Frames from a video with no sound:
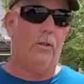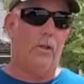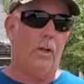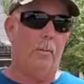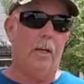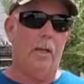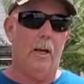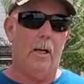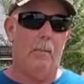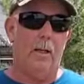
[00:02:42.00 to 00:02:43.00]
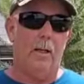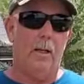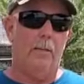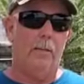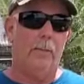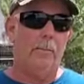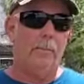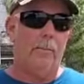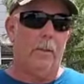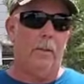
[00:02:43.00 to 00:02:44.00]
you're going to be cutting, because
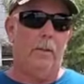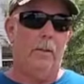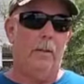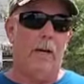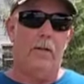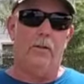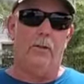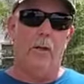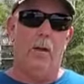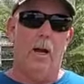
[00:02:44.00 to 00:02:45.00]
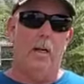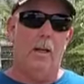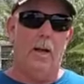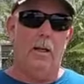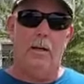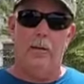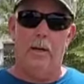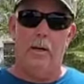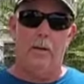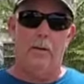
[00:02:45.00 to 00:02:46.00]
I live
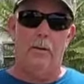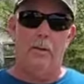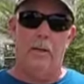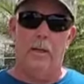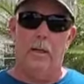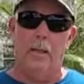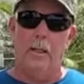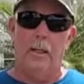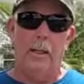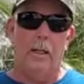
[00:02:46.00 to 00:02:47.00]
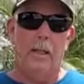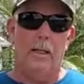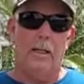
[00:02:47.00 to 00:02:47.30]
out here in